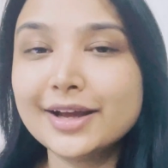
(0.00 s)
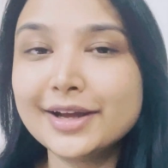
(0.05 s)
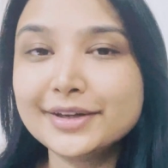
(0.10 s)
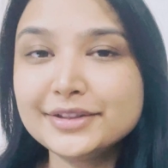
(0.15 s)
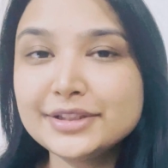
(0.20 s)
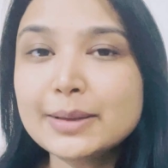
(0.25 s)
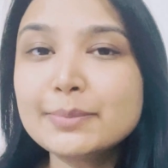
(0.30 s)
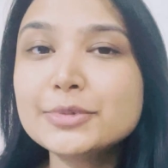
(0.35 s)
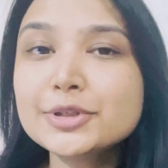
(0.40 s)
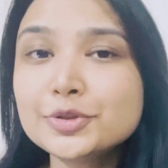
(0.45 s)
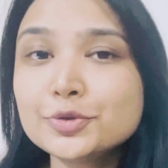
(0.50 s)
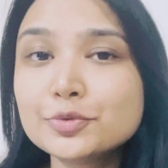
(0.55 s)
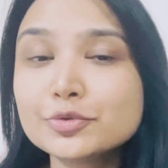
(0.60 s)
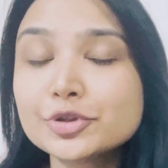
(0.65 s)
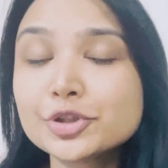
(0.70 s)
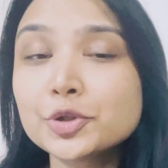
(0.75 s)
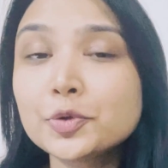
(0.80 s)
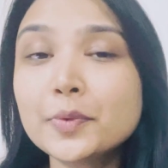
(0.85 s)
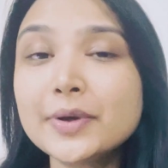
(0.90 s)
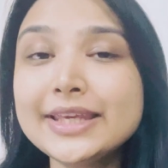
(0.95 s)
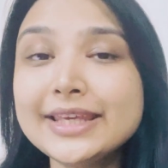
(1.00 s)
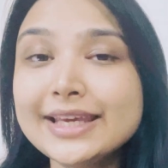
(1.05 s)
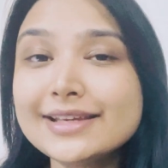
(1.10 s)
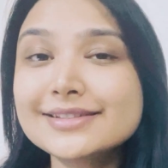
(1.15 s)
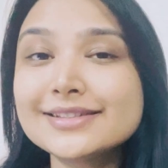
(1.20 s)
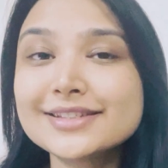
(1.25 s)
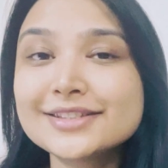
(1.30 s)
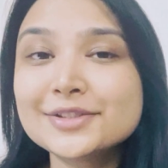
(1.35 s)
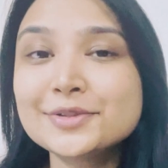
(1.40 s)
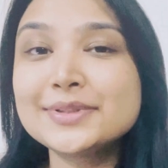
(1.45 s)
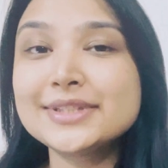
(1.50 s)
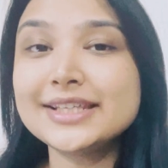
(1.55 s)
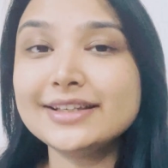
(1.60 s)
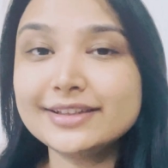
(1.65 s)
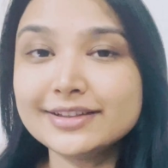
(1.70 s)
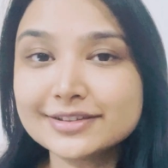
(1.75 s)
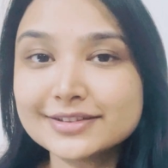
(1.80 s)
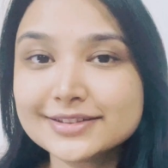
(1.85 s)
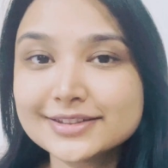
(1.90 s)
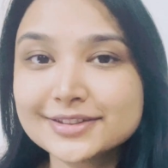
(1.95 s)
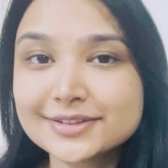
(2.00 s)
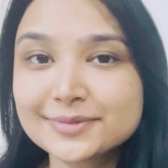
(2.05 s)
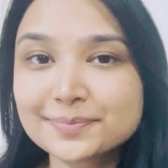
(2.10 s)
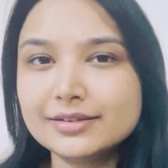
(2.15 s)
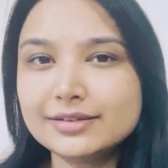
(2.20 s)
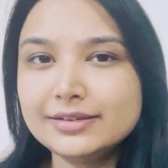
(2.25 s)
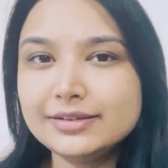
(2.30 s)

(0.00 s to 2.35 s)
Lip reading: Number two, showing cases to seniors.